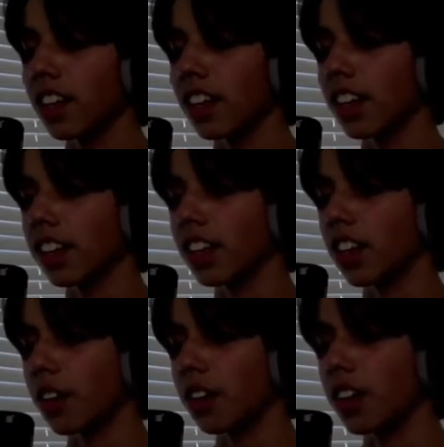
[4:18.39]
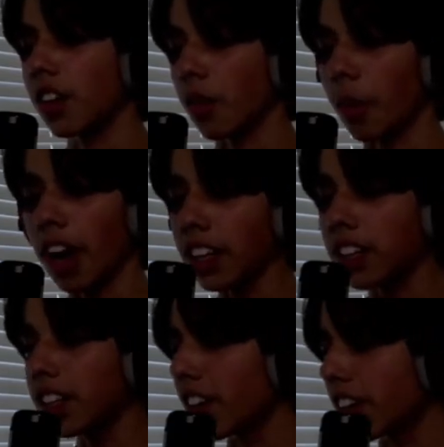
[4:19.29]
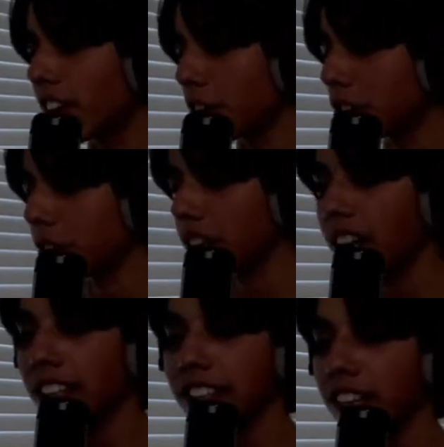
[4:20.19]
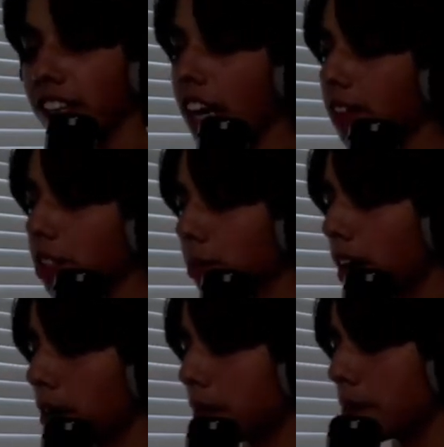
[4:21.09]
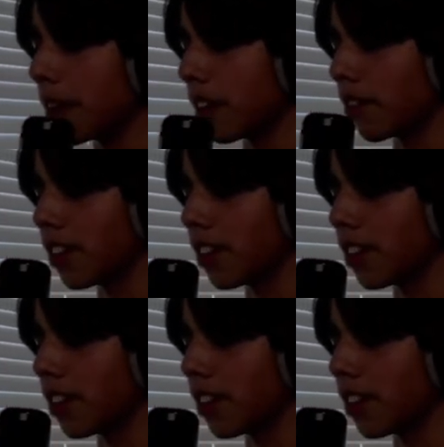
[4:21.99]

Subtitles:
uh, you know, Ryan the leader, no joke, he actually like kind of inspired me to make a